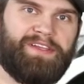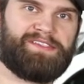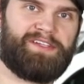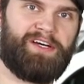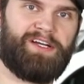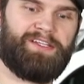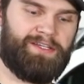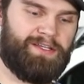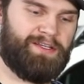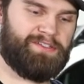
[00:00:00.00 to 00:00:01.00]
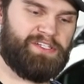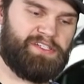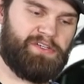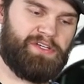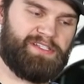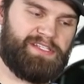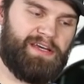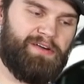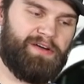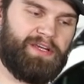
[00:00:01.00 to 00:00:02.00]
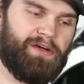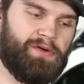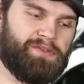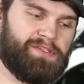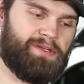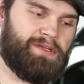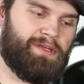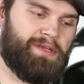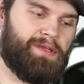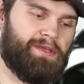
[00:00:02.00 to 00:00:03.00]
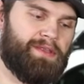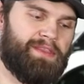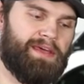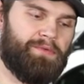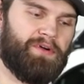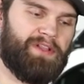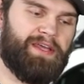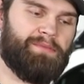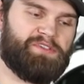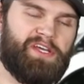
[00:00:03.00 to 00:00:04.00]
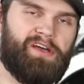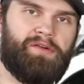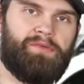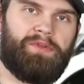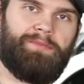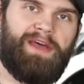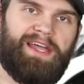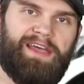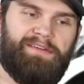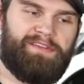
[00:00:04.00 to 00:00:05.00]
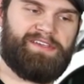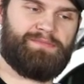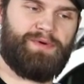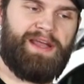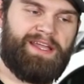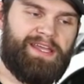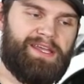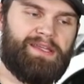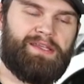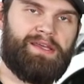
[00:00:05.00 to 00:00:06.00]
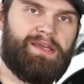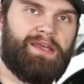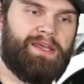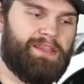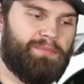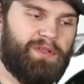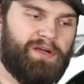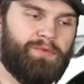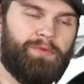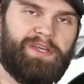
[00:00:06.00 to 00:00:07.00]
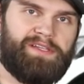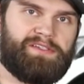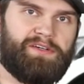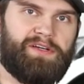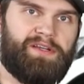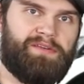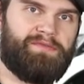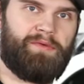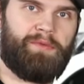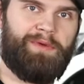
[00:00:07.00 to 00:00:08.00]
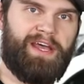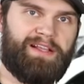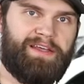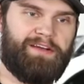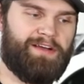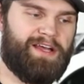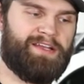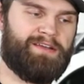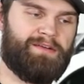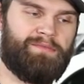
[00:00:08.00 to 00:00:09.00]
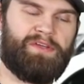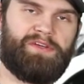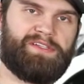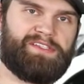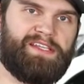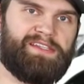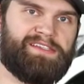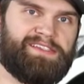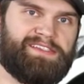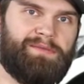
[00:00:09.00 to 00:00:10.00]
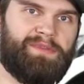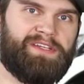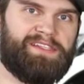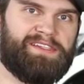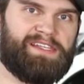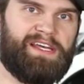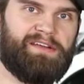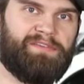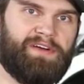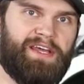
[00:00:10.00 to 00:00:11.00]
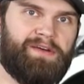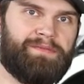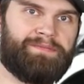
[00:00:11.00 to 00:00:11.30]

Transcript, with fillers: installed, just so you can see how it goes, that will clamshell with the back half of this bracket and the plug will be inserted from the back later on but you can set this assembly to the side for now.